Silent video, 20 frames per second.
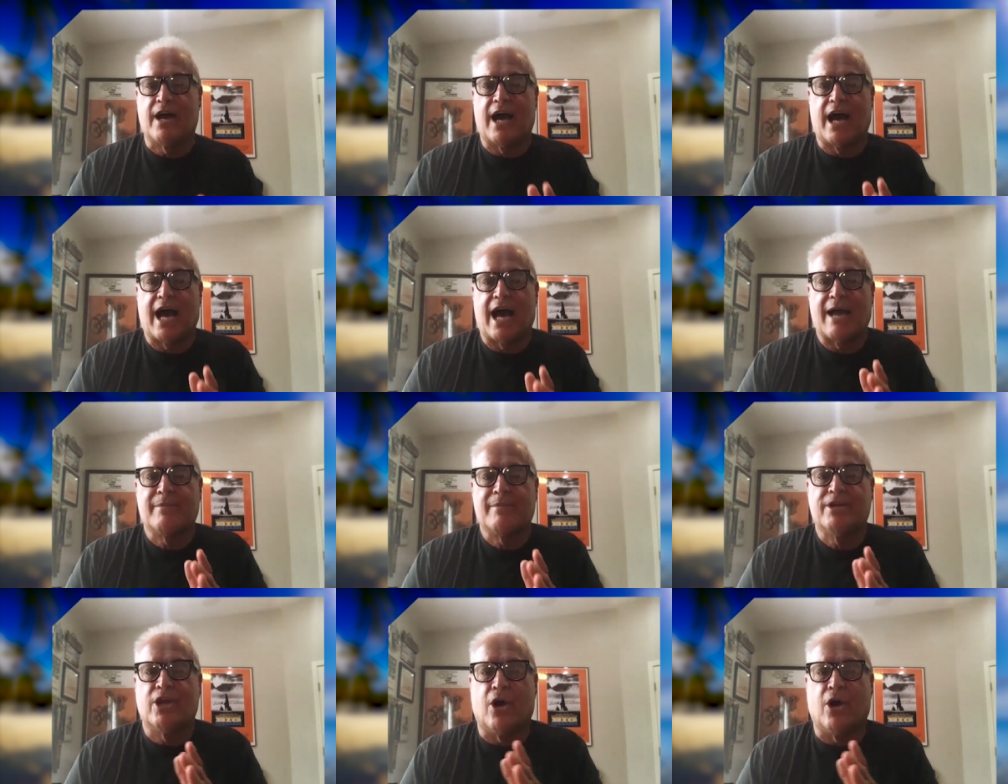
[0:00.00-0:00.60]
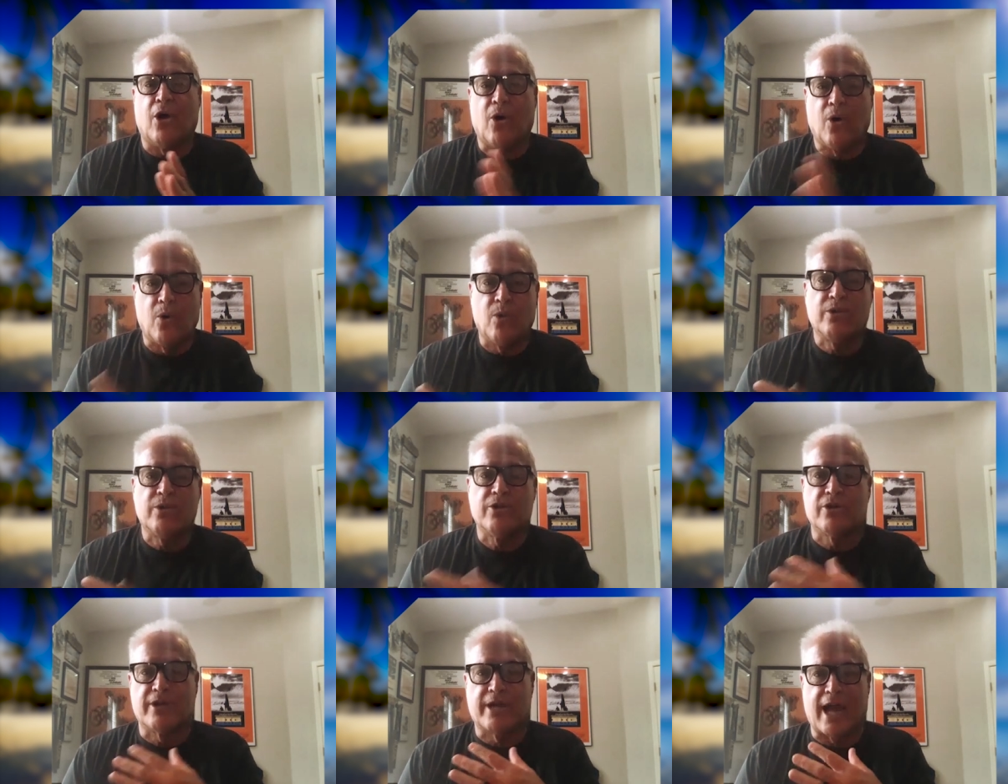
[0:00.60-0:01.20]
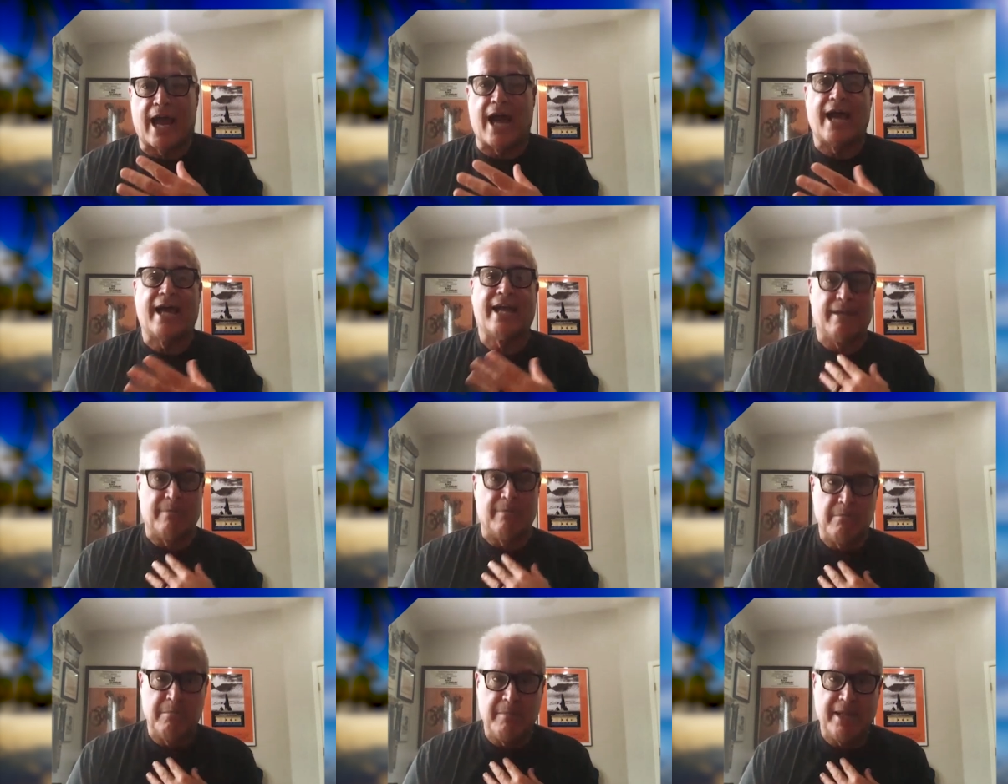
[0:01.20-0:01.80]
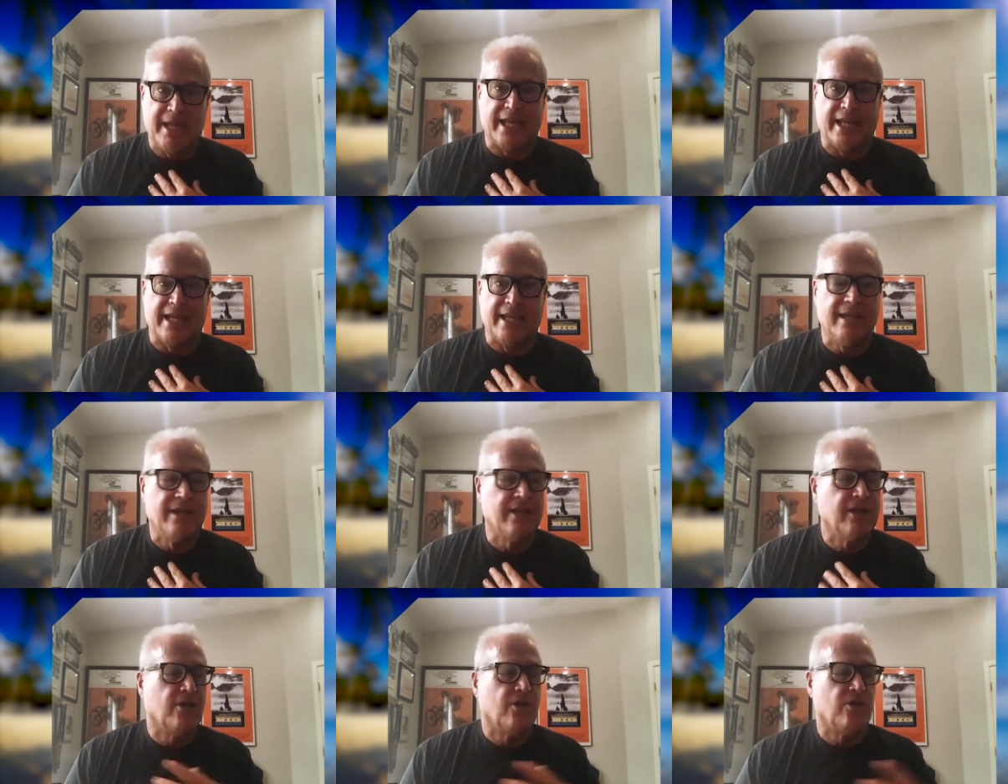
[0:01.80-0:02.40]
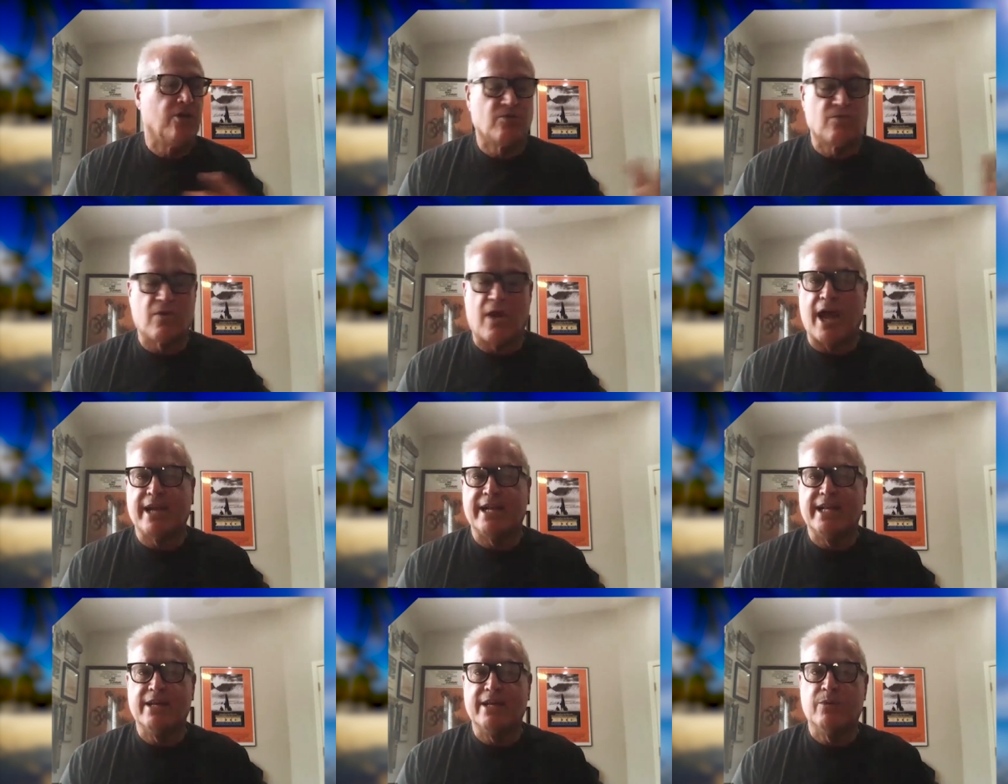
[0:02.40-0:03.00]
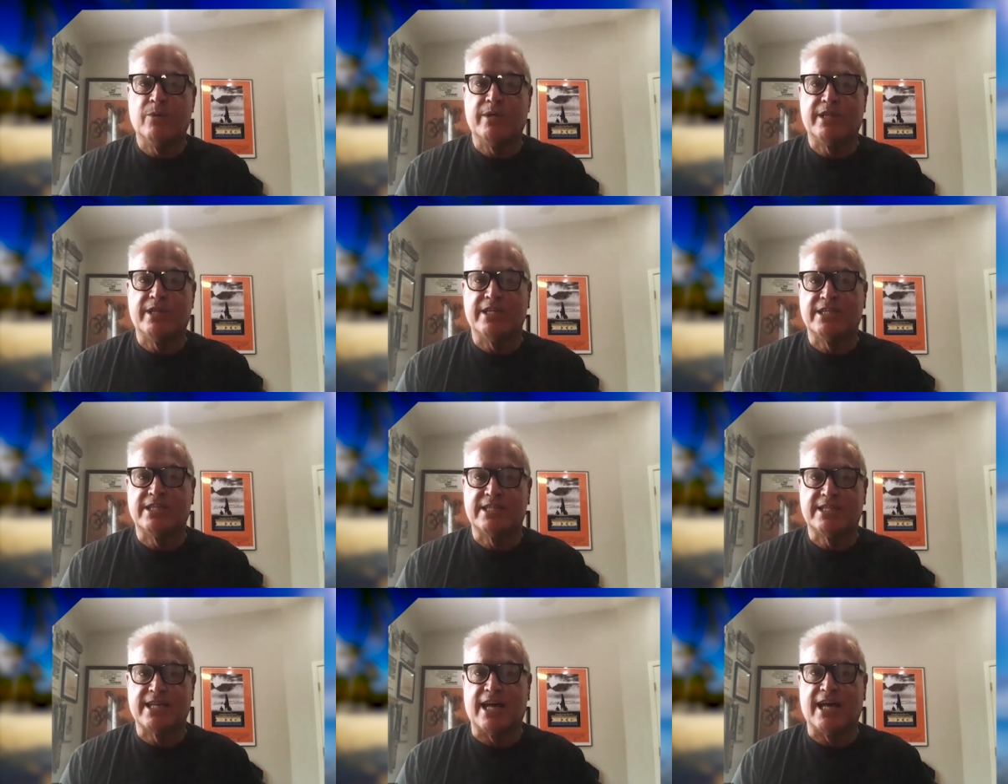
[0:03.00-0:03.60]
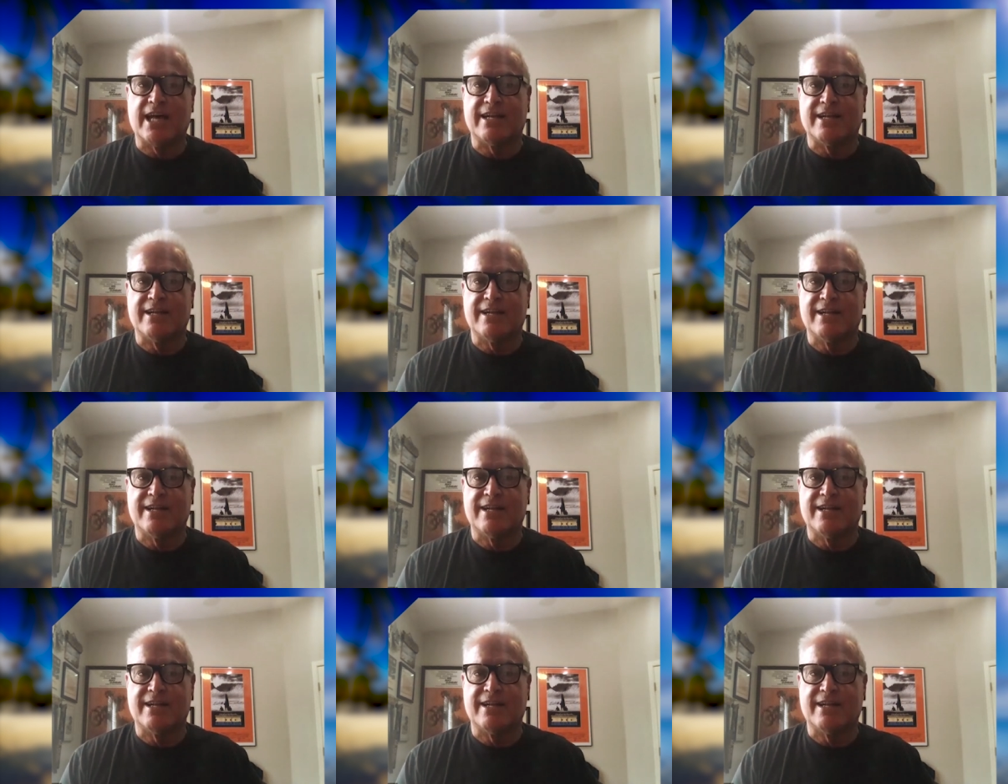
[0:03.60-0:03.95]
I'm an older guy, me, riding with his son?